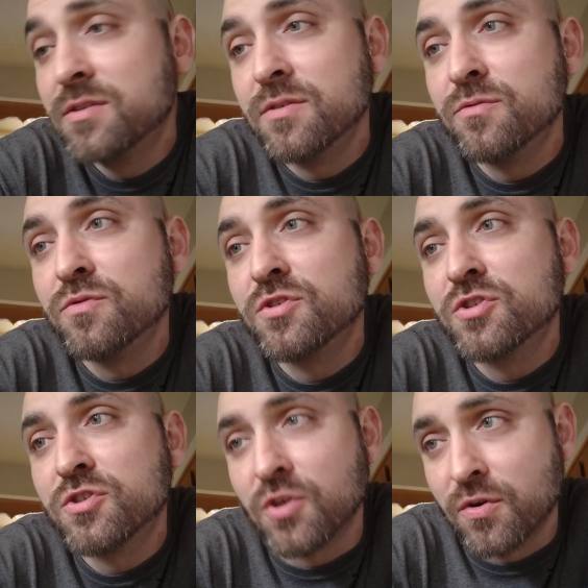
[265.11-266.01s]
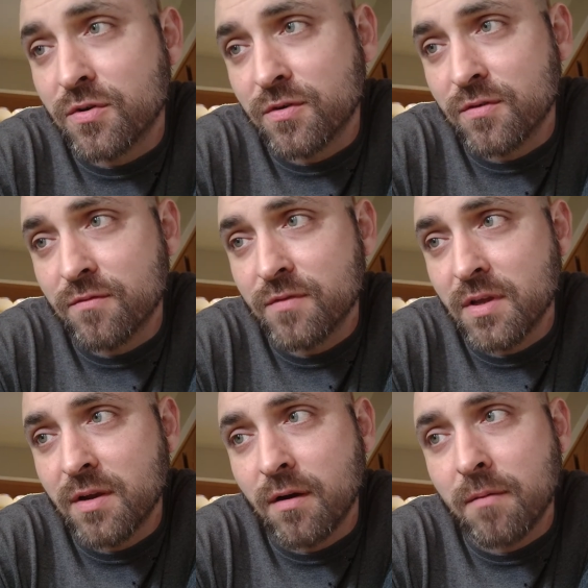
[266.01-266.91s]
to serve
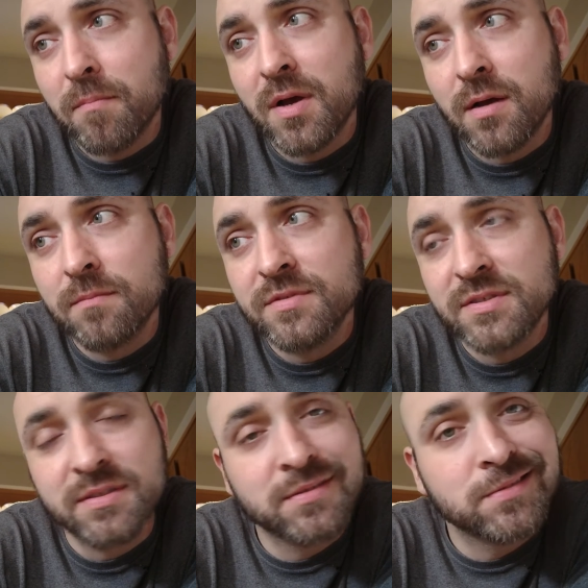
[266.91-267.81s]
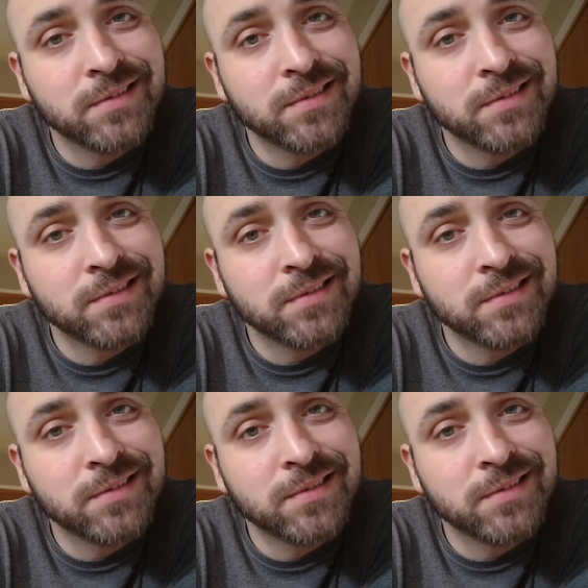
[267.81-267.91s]
in our pub since